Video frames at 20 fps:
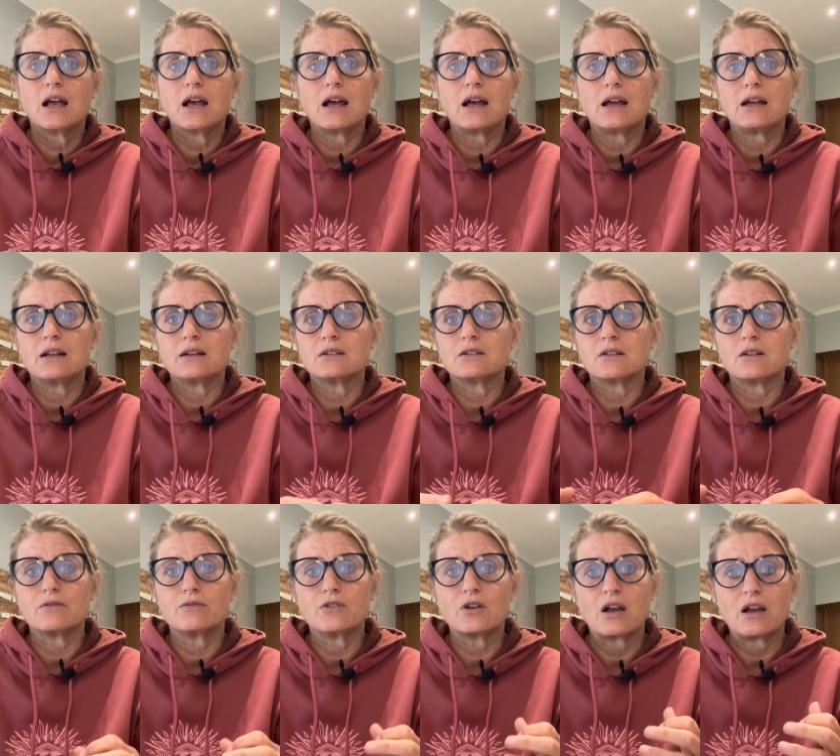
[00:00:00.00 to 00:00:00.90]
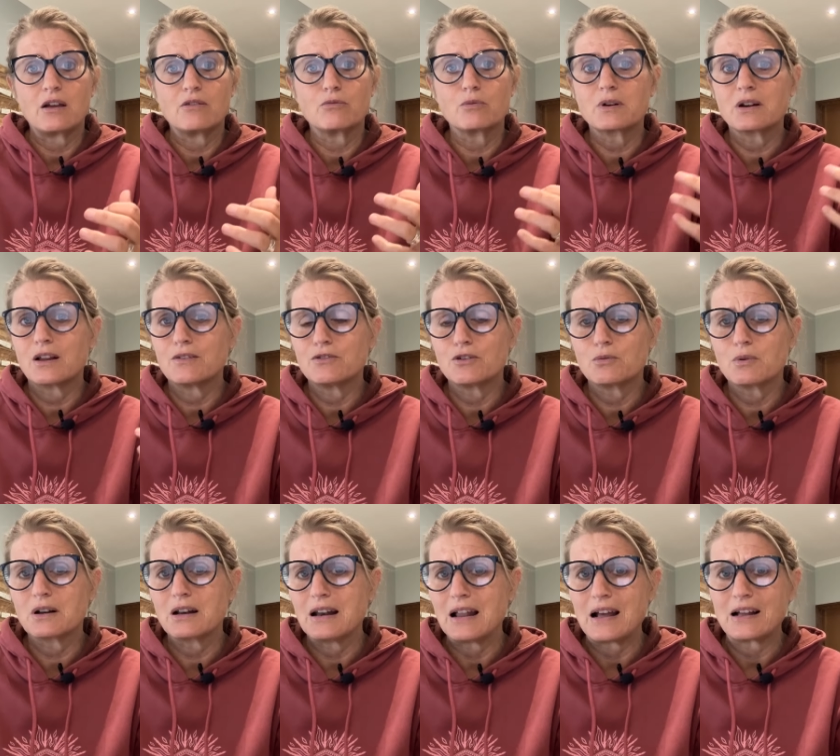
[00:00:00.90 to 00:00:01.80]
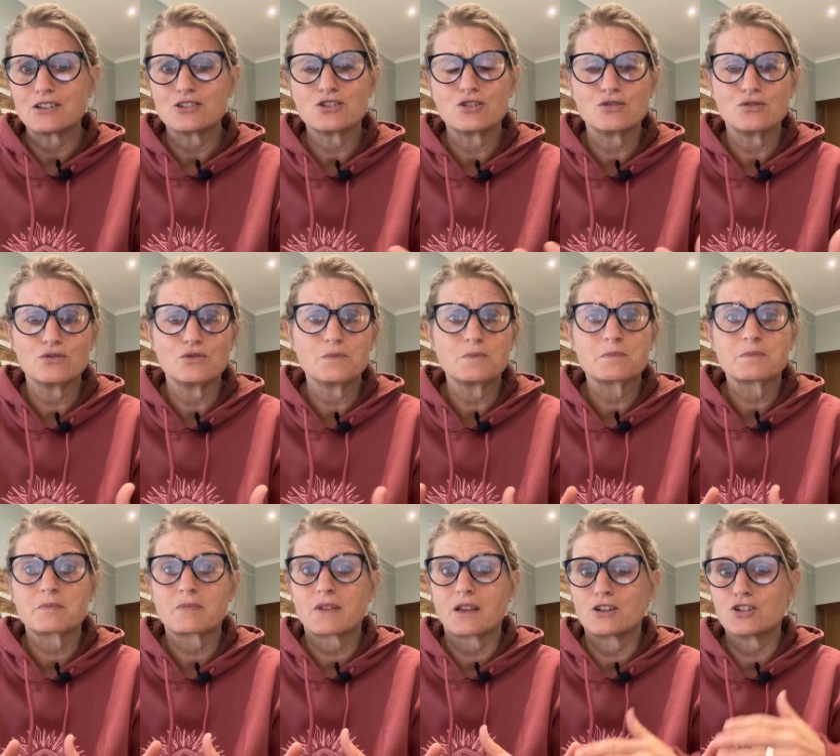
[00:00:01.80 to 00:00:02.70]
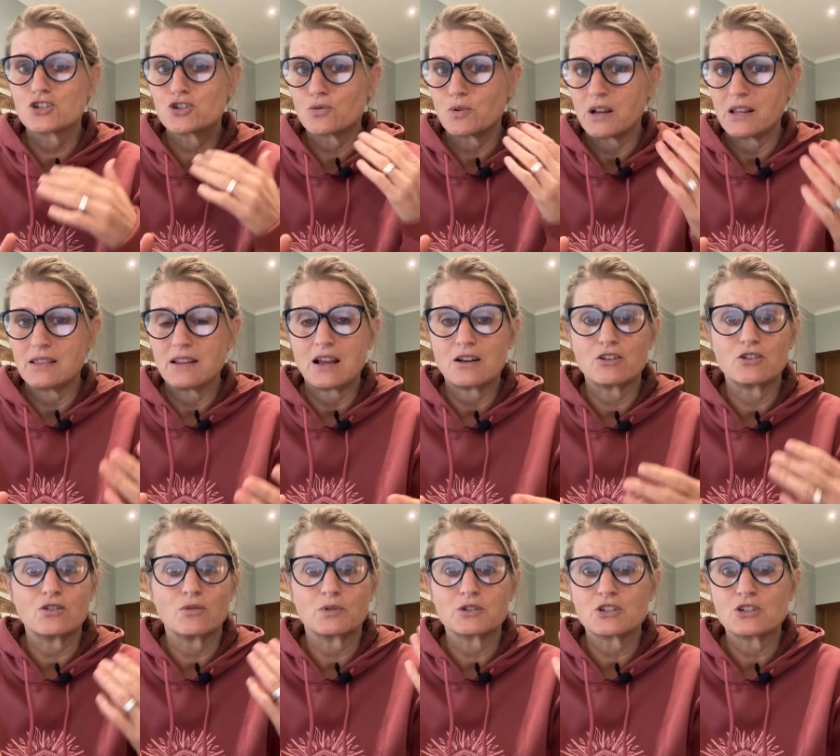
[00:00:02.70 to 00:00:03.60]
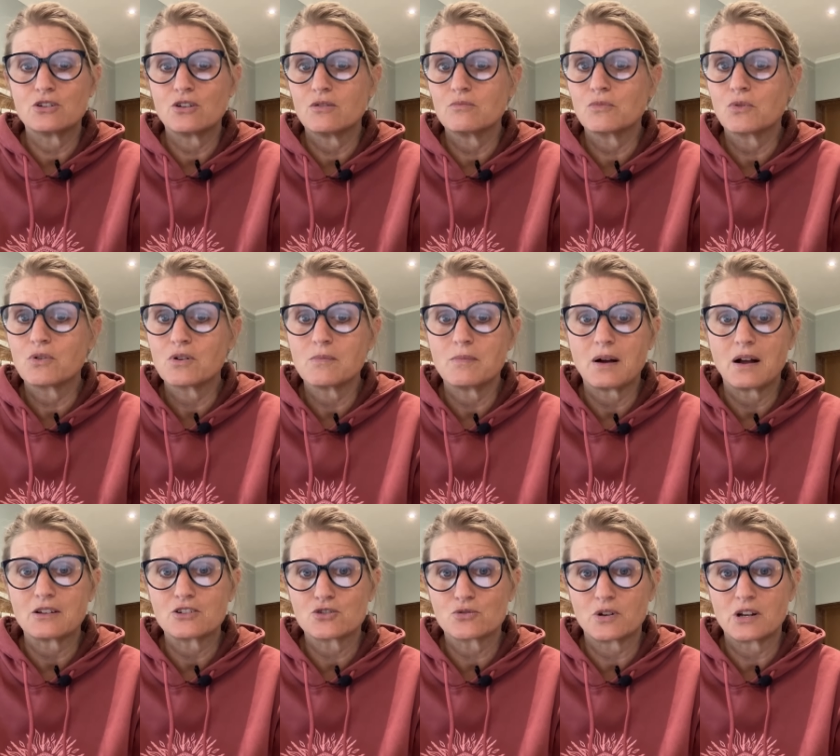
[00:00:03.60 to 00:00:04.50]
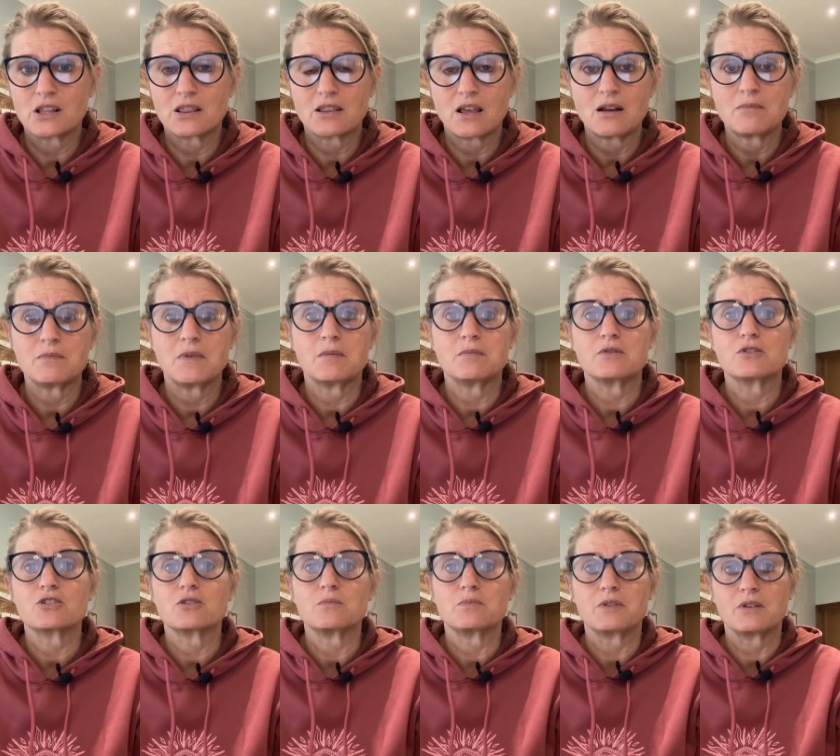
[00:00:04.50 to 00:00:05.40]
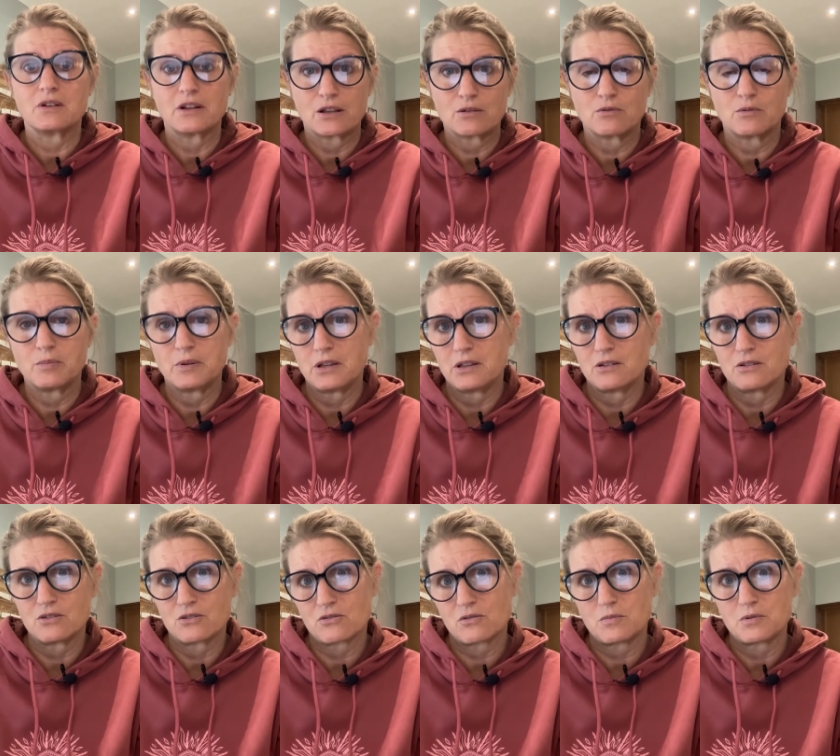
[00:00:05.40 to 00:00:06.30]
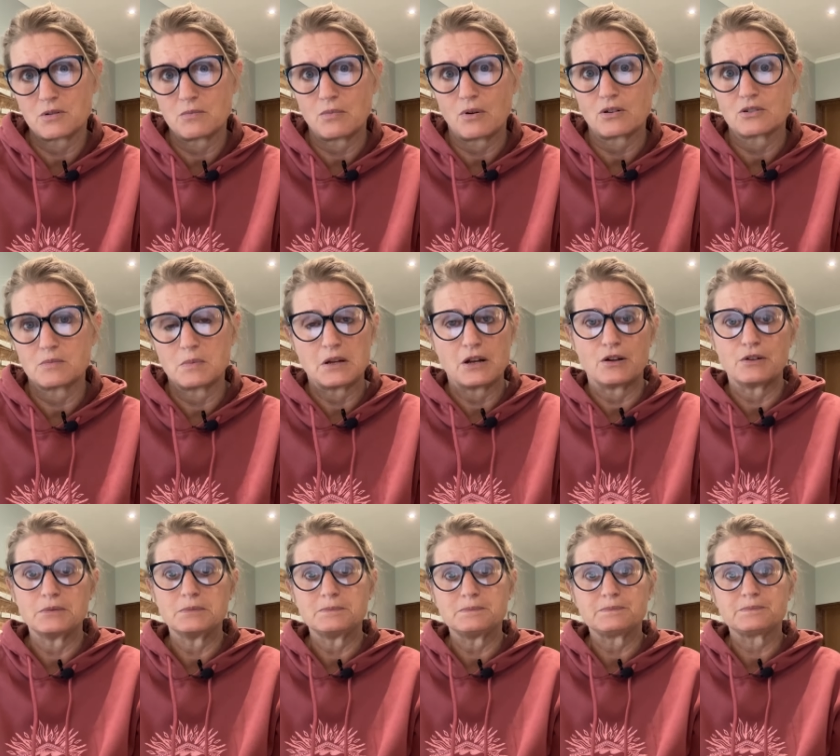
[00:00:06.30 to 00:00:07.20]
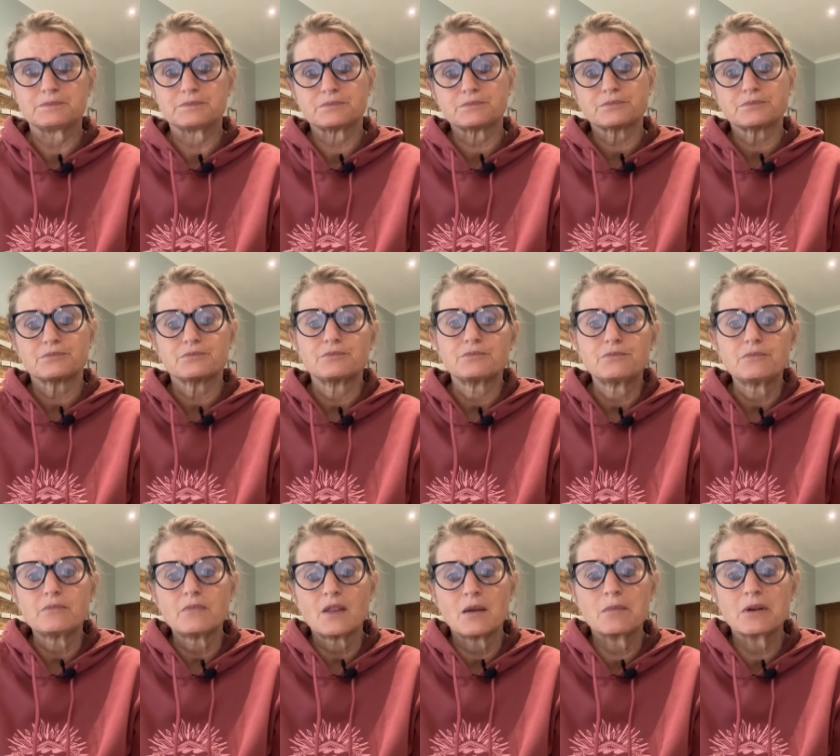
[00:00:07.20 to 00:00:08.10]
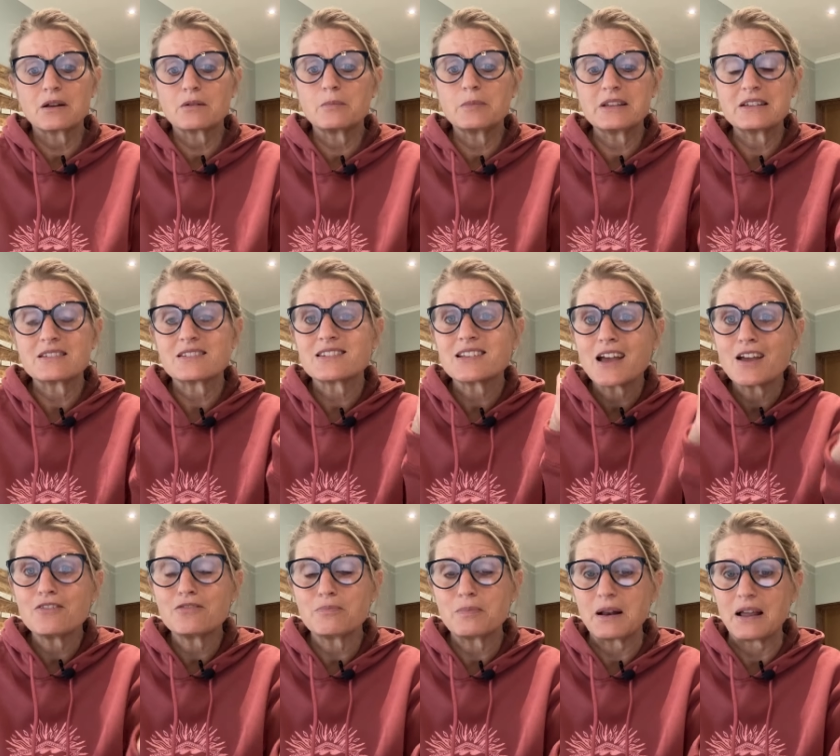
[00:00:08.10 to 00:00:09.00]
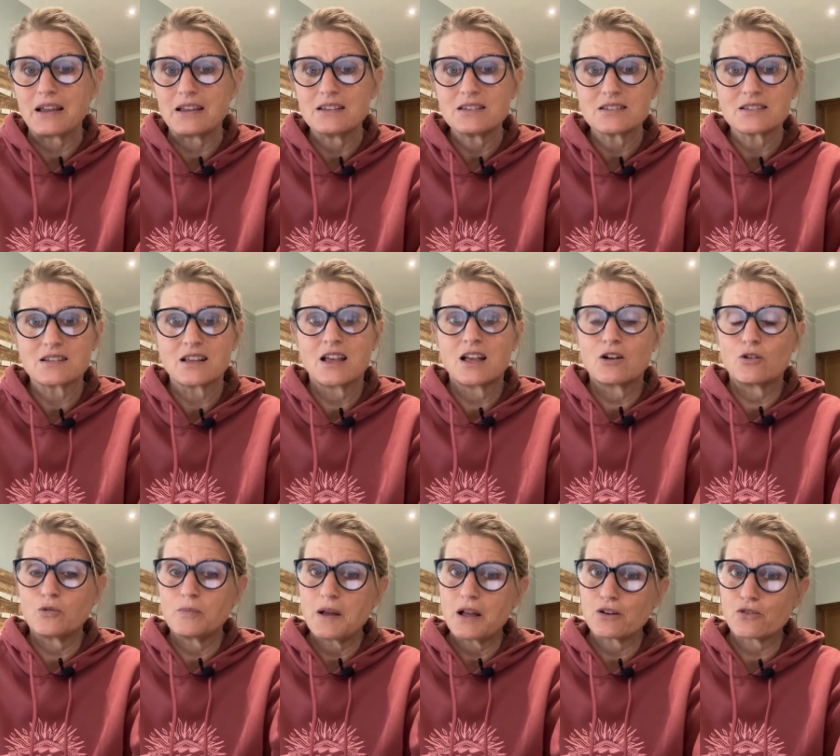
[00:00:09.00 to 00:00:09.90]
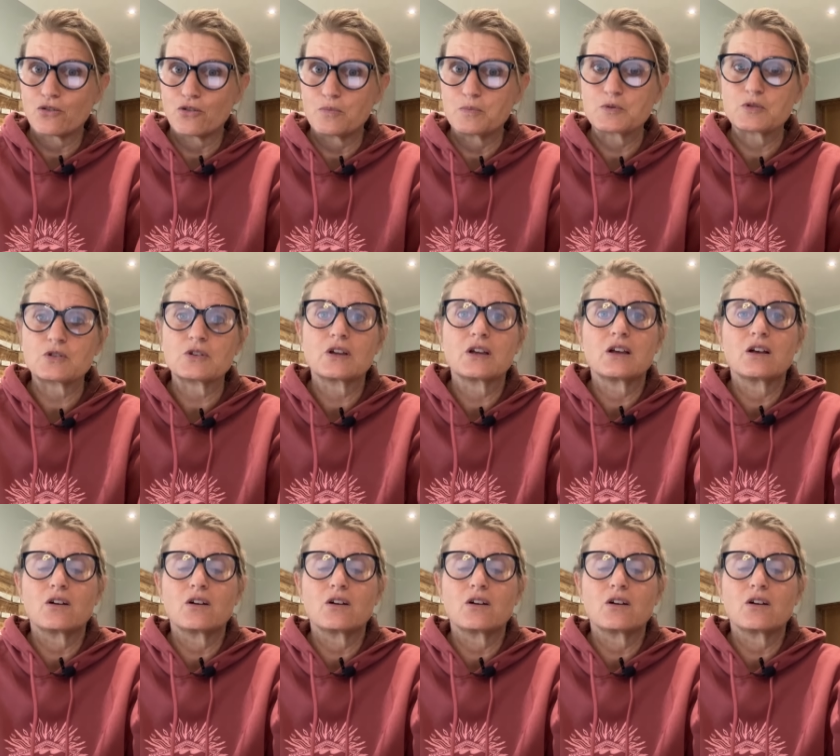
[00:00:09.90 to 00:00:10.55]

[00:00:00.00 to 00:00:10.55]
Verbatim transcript: And if you would like to join that, you know, want to know more about joining that membership, the link will be in the description box below. But it'll be a safe place. All my groups